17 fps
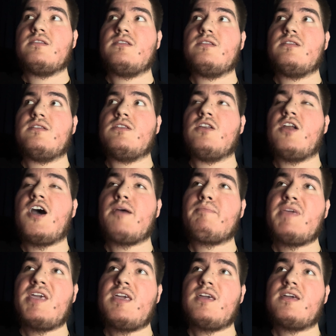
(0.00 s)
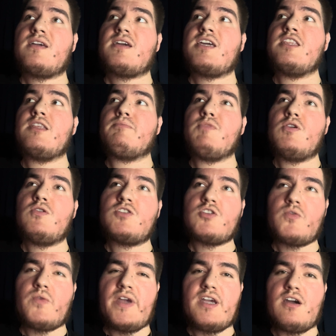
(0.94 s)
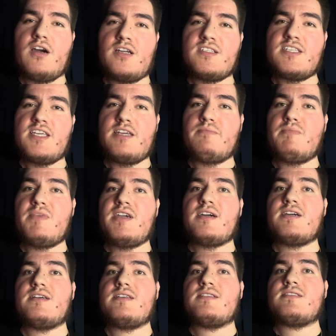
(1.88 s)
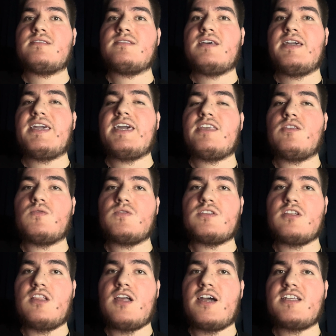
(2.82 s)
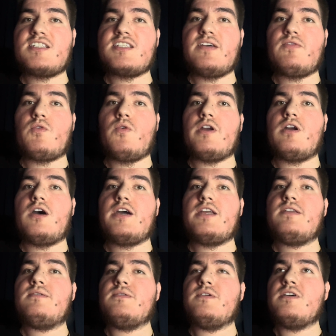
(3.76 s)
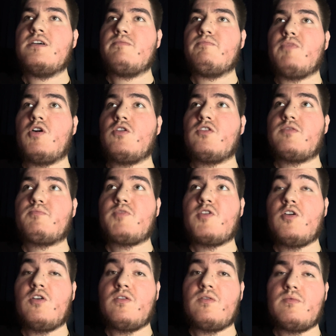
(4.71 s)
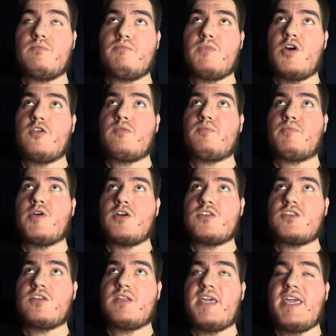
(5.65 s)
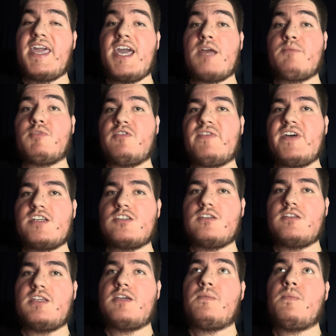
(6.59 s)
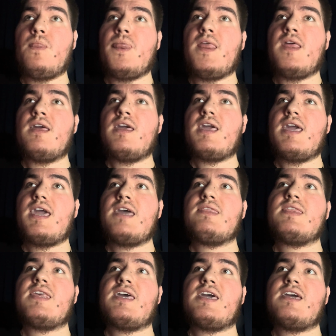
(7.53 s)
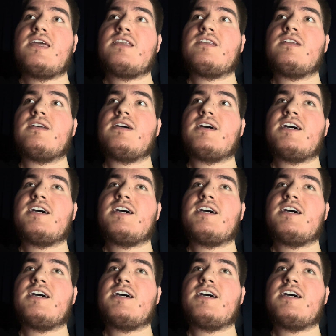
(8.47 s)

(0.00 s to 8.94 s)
not being in the mood to create content because, again, there was a lot of stuff going on, both personally and professionally. And then,